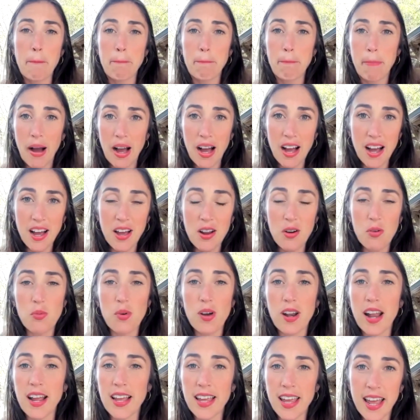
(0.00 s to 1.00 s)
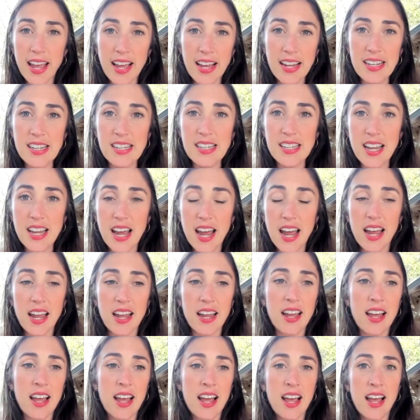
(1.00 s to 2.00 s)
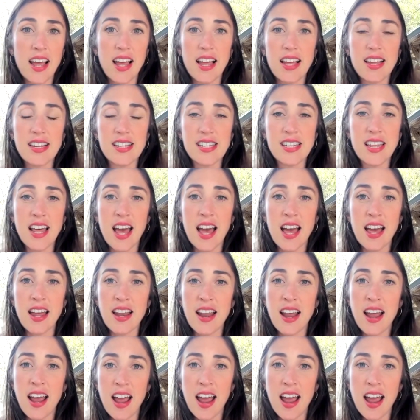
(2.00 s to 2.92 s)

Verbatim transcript: But what I can say is that